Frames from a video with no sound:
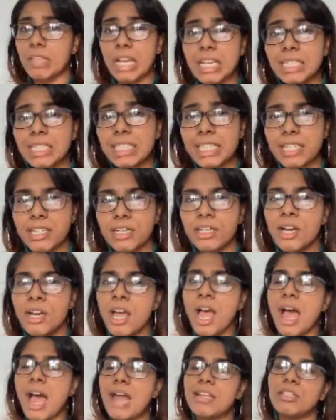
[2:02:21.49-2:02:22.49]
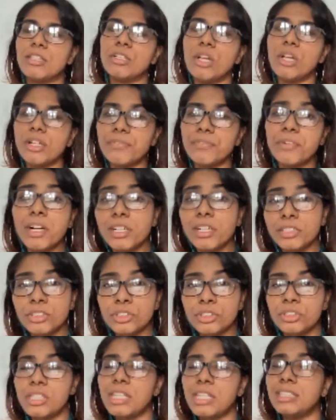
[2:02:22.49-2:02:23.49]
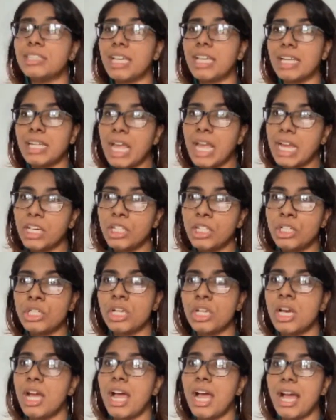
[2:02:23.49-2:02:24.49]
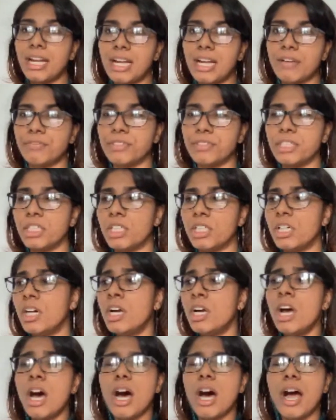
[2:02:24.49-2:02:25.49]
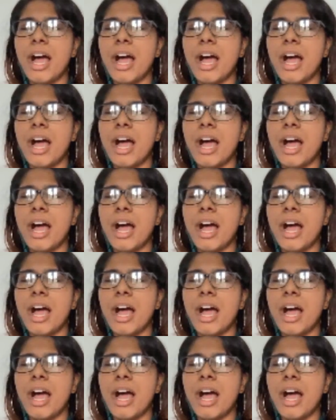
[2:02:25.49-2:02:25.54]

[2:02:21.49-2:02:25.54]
India and a lot of countries in Asia and Africa,